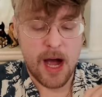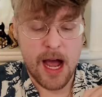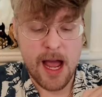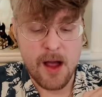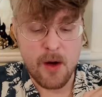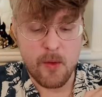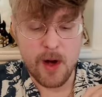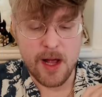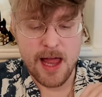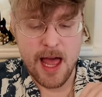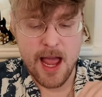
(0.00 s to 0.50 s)

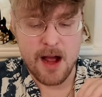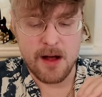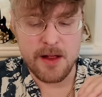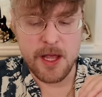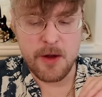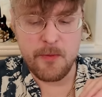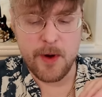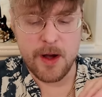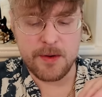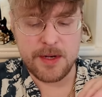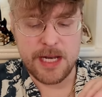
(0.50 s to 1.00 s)
I
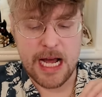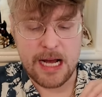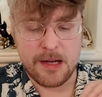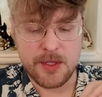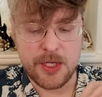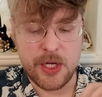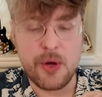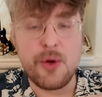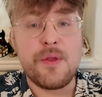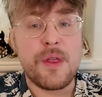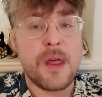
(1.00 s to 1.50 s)
only wrote
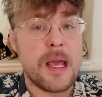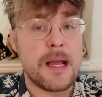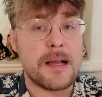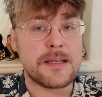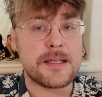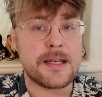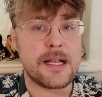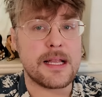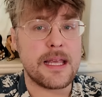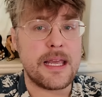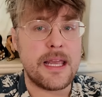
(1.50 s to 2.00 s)
down 2
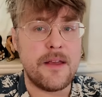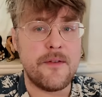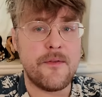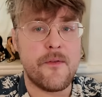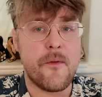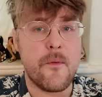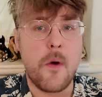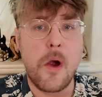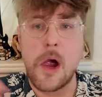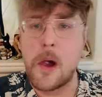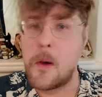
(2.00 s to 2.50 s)
things to
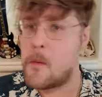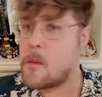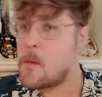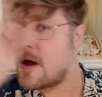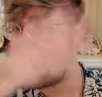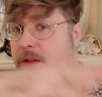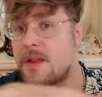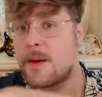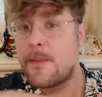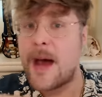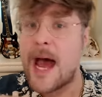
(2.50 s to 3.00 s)
leave
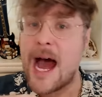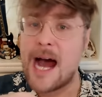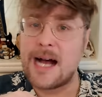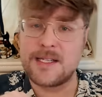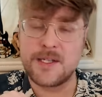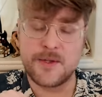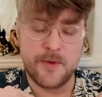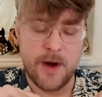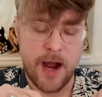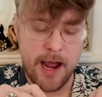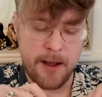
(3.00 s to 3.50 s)
in the
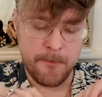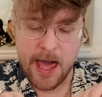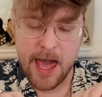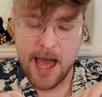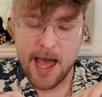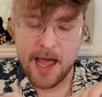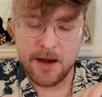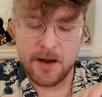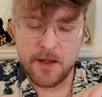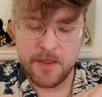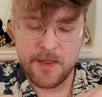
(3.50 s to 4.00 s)
past, right?
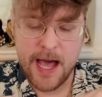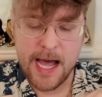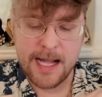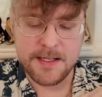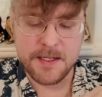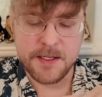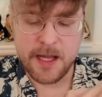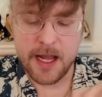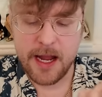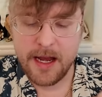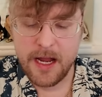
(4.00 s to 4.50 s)
And
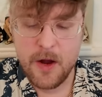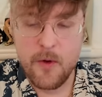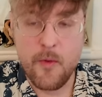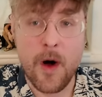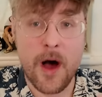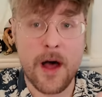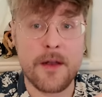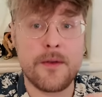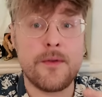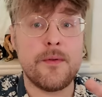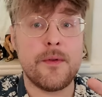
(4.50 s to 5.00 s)
that's
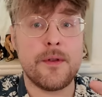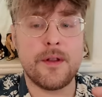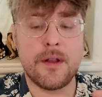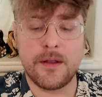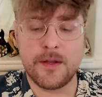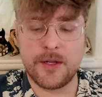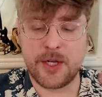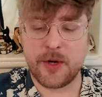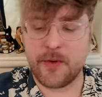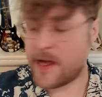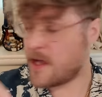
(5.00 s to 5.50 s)
anyone
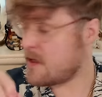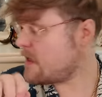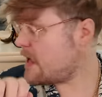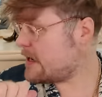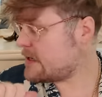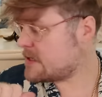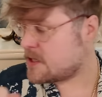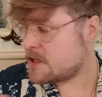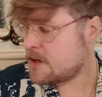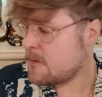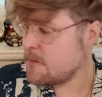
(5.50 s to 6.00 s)
doing
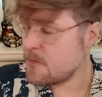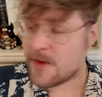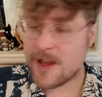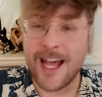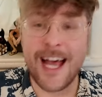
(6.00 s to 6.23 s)
this.